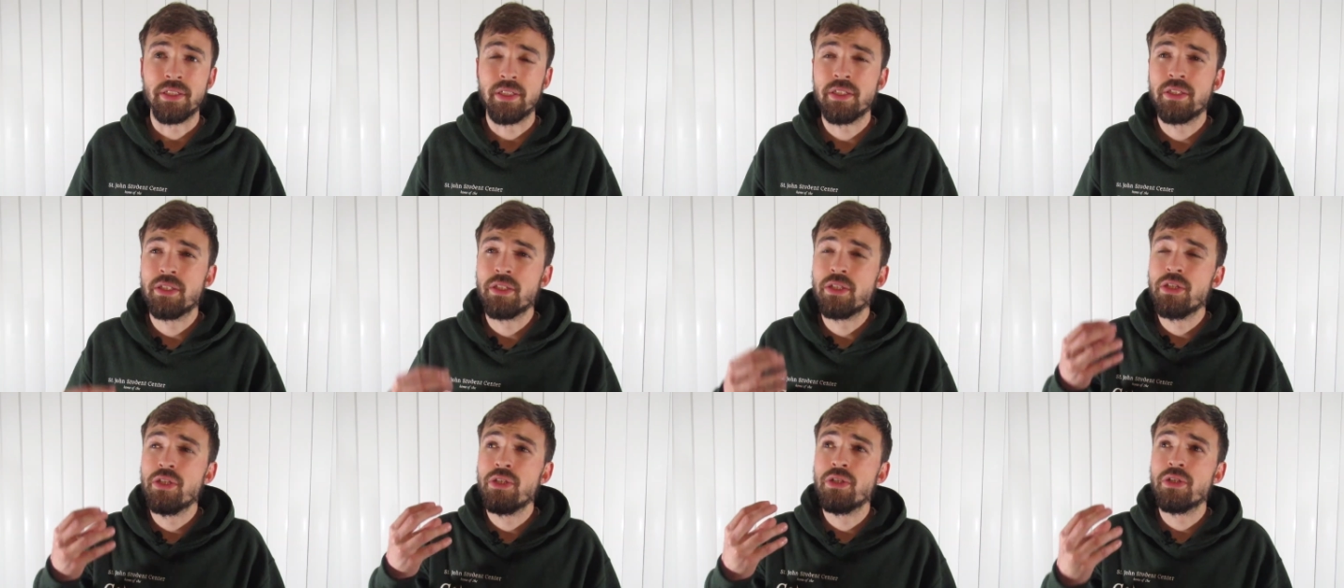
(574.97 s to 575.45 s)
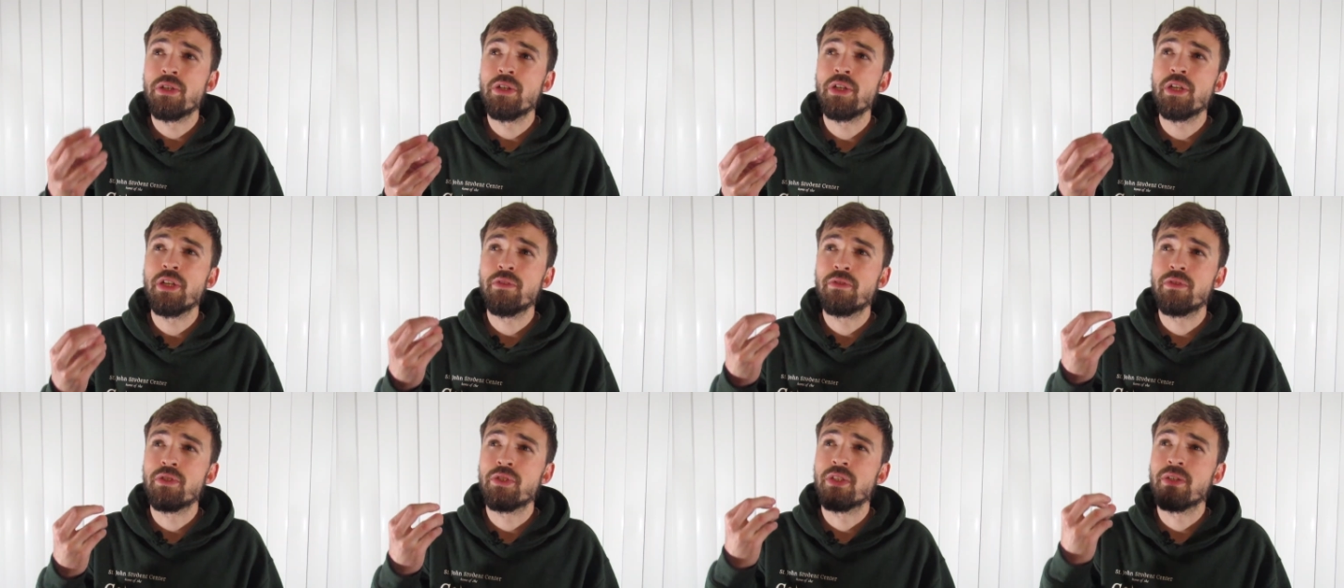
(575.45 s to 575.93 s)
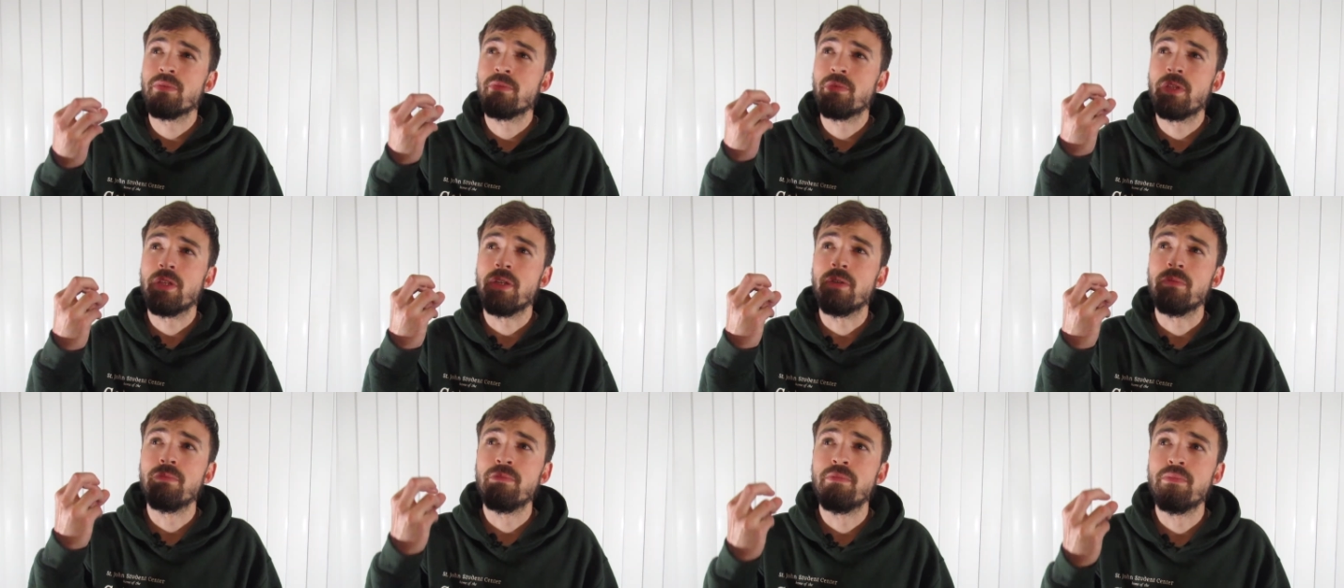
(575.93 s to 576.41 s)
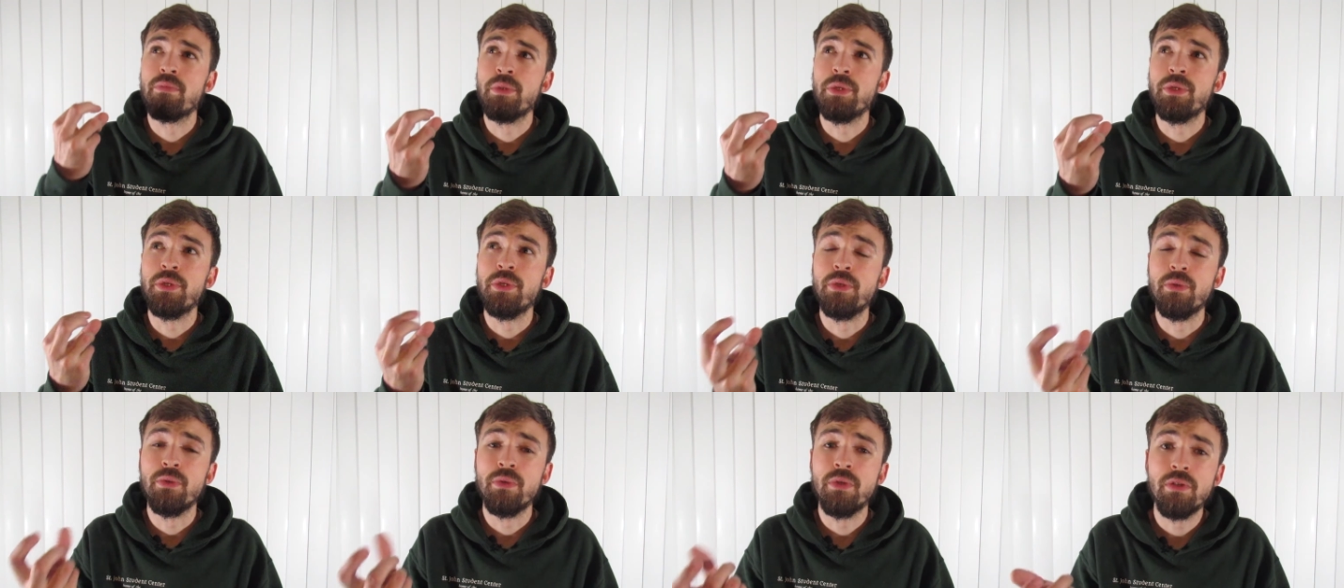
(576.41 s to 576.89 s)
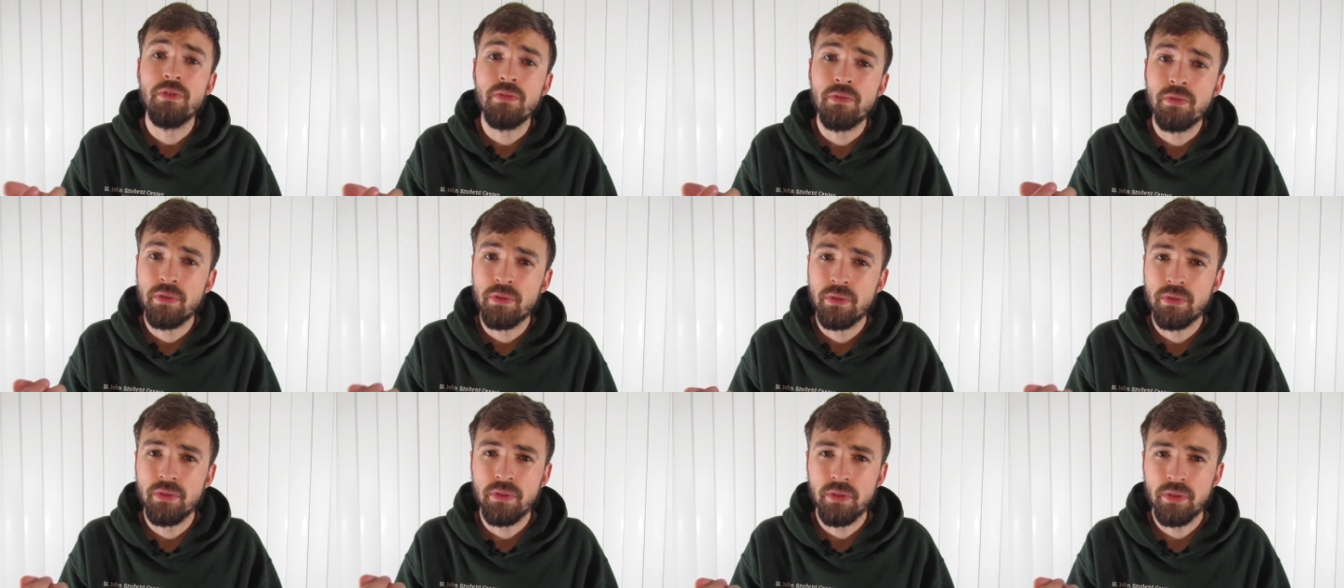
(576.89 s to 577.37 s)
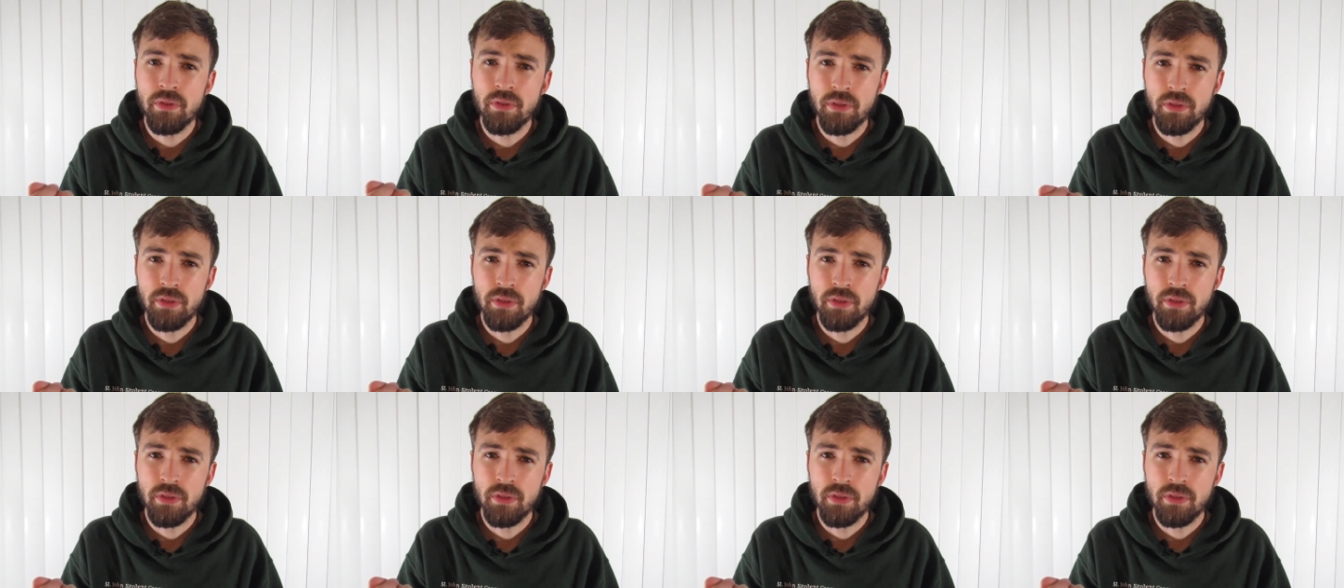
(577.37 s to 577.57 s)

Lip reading: It's a yearning for something beautiful,